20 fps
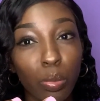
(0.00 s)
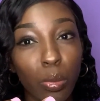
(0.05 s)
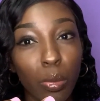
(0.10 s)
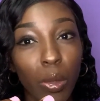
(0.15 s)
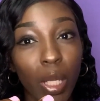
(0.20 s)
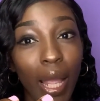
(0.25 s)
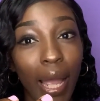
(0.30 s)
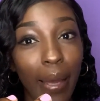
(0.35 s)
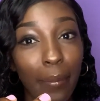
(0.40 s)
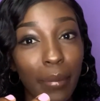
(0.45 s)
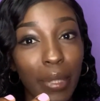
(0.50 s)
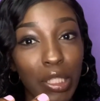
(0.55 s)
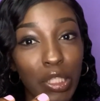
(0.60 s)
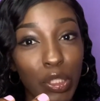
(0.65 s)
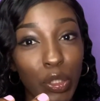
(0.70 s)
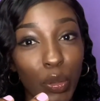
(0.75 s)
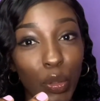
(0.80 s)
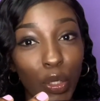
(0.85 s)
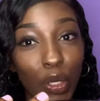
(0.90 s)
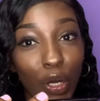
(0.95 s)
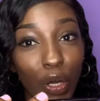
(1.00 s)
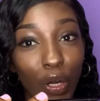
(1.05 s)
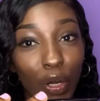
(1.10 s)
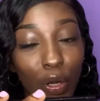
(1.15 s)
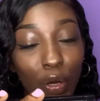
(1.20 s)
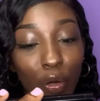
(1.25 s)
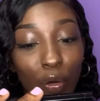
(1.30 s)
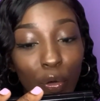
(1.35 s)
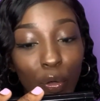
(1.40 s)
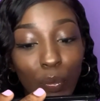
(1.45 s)
I miss you,
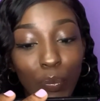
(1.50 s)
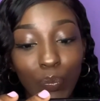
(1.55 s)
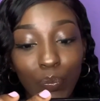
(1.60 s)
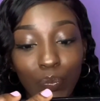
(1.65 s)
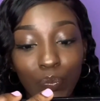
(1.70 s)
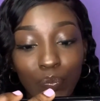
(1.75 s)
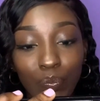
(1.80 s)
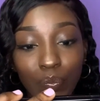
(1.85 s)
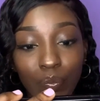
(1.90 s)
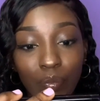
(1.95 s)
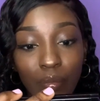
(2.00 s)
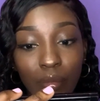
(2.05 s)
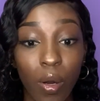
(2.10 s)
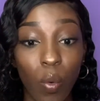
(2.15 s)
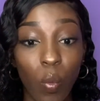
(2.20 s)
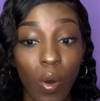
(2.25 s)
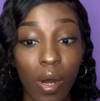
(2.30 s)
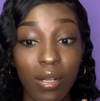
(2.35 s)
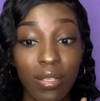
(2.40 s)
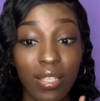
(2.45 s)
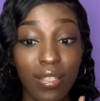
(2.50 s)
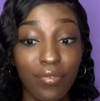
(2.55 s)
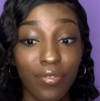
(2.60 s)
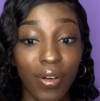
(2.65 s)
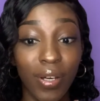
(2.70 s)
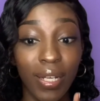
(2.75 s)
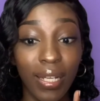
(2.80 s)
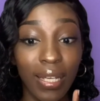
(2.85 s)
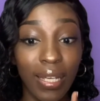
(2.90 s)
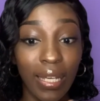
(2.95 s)
girl. What's
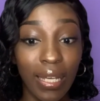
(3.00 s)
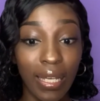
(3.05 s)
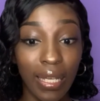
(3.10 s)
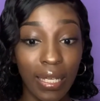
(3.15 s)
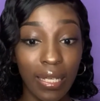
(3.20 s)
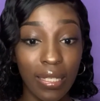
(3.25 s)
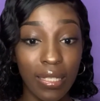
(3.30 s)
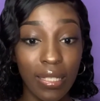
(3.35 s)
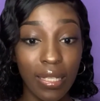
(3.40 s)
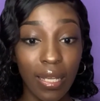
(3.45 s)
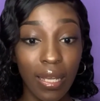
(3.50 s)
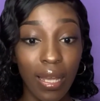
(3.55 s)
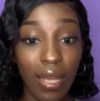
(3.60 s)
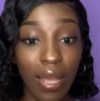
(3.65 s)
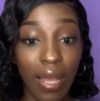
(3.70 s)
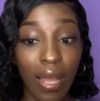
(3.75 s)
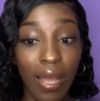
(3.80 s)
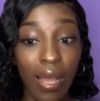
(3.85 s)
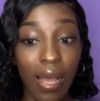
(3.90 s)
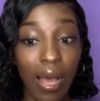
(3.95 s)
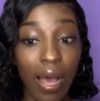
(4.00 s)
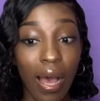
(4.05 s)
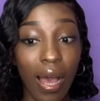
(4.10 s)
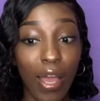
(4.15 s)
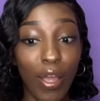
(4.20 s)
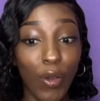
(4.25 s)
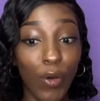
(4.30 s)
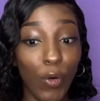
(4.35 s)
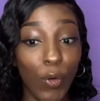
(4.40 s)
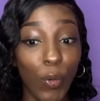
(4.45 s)
funny is
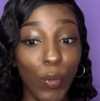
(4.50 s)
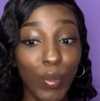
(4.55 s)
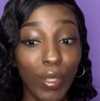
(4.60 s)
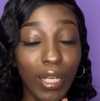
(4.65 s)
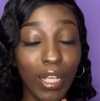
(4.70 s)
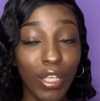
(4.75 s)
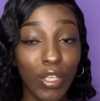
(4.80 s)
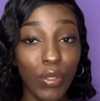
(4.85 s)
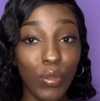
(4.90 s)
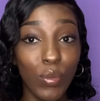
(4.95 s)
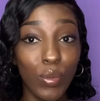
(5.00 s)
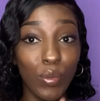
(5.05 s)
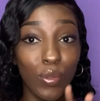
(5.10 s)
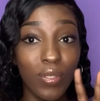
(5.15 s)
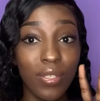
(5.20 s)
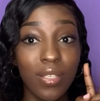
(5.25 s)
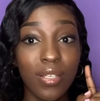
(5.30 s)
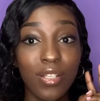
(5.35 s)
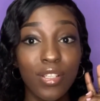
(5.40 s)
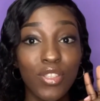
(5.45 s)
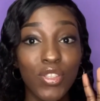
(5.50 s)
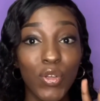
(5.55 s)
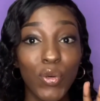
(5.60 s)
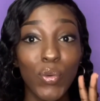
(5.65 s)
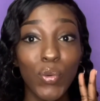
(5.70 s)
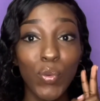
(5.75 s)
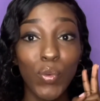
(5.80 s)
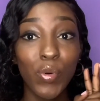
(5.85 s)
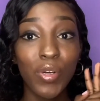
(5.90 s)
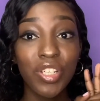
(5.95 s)
I only use
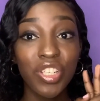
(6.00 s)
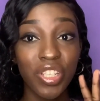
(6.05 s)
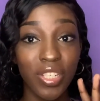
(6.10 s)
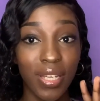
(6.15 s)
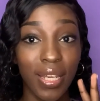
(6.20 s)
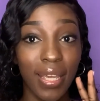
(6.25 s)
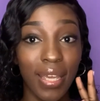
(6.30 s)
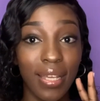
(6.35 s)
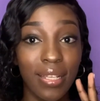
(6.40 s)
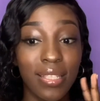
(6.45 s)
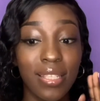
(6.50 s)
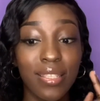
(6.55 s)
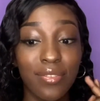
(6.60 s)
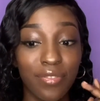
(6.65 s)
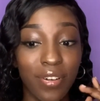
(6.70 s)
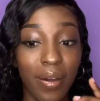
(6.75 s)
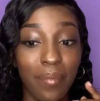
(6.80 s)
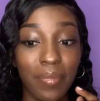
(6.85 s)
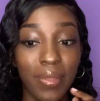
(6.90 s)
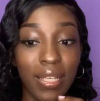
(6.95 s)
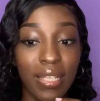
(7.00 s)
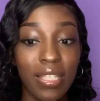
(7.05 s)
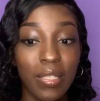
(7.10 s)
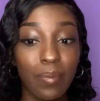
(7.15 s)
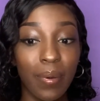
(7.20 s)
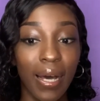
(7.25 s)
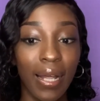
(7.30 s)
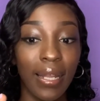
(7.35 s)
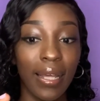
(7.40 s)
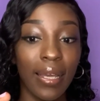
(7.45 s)
2 shades from this
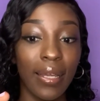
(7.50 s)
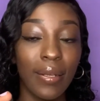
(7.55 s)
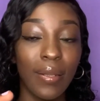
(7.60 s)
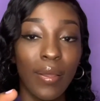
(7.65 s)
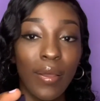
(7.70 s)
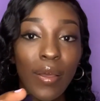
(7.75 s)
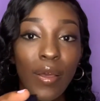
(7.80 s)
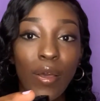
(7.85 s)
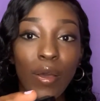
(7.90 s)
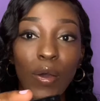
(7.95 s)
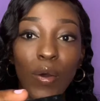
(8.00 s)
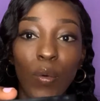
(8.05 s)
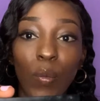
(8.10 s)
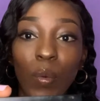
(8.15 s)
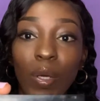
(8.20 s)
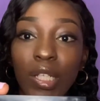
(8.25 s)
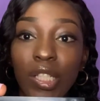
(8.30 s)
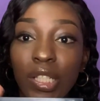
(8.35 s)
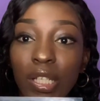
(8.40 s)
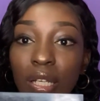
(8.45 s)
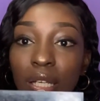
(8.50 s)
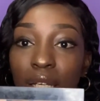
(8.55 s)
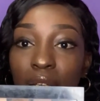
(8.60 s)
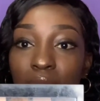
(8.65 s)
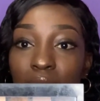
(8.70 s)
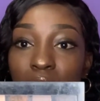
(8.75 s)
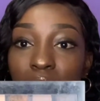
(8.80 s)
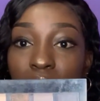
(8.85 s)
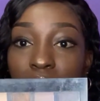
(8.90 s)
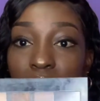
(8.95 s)
palette, which
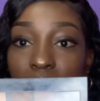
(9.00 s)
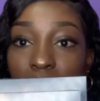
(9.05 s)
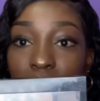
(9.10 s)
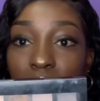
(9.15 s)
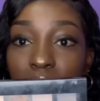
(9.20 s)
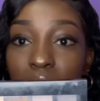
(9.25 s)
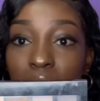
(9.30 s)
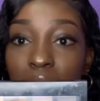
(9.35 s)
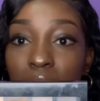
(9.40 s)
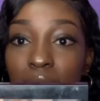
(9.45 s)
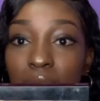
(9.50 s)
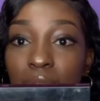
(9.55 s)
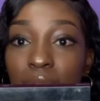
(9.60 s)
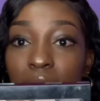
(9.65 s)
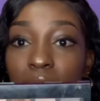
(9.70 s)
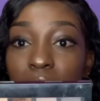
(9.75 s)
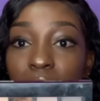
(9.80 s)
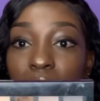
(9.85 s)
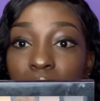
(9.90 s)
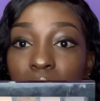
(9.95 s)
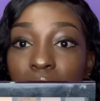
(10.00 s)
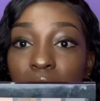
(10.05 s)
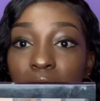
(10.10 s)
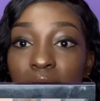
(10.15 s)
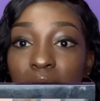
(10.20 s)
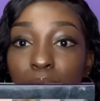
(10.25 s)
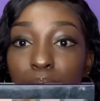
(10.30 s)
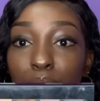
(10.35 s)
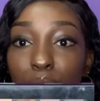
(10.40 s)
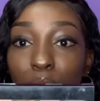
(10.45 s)
is this
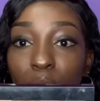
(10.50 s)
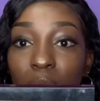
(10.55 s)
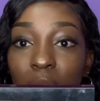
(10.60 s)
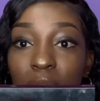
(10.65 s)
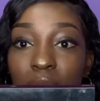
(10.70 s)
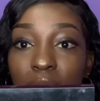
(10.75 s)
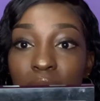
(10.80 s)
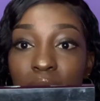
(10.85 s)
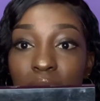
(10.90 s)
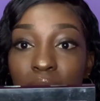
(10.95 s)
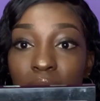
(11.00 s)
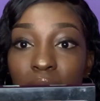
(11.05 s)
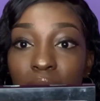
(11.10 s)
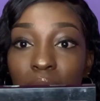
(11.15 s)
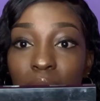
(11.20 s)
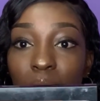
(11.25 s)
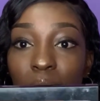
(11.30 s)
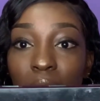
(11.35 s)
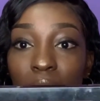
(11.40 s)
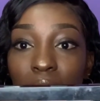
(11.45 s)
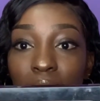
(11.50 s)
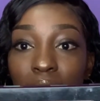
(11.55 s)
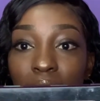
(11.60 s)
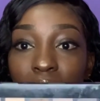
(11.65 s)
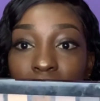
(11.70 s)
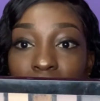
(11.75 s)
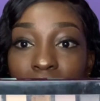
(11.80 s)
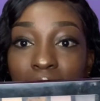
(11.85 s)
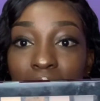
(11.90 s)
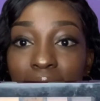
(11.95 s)
bronzy one
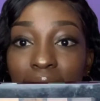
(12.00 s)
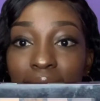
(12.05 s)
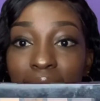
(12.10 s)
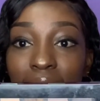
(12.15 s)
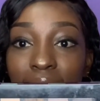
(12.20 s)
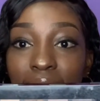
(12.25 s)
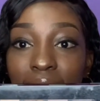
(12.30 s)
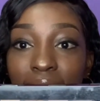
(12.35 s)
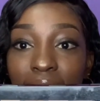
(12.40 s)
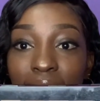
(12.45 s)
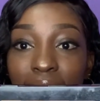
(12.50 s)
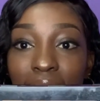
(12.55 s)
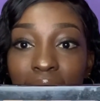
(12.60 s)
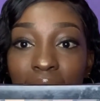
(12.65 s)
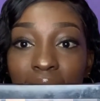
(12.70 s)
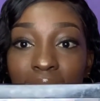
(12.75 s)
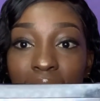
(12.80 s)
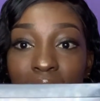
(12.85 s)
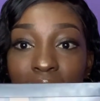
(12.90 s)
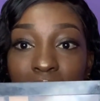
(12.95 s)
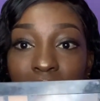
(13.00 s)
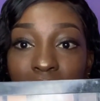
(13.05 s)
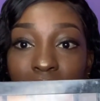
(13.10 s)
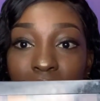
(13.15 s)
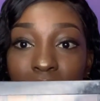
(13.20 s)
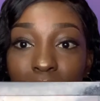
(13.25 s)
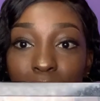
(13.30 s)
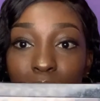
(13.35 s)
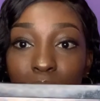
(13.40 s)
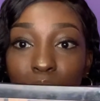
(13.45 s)
here and that
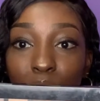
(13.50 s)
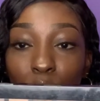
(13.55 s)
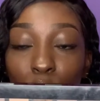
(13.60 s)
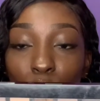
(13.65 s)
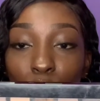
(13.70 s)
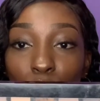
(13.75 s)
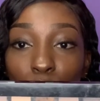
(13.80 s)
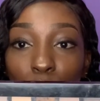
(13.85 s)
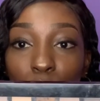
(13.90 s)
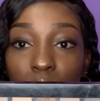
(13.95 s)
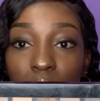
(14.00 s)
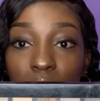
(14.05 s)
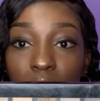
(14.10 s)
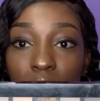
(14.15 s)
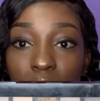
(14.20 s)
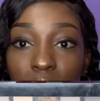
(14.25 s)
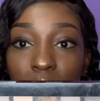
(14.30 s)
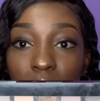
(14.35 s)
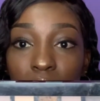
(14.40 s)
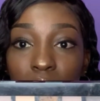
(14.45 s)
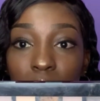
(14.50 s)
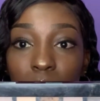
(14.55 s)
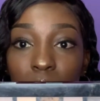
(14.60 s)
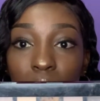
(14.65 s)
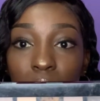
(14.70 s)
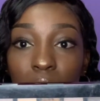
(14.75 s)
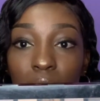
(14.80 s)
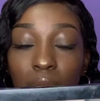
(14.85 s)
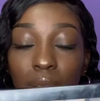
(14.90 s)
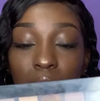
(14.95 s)
goldish looking
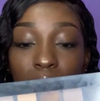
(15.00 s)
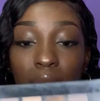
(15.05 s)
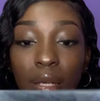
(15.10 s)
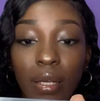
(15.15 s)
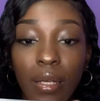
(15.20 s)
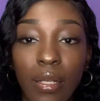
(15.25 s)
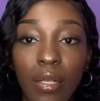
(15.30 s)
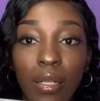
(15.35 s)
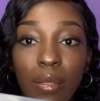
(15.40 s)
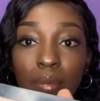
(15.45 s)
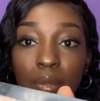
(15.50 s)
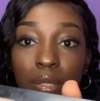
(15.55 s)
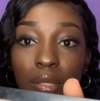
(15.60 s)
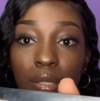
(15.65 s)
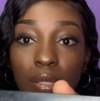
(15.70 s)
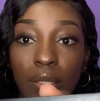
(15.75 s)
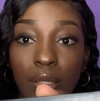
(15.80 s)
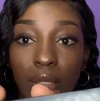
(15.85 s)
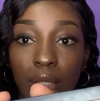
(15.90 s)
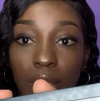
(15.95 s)
one. Let me see.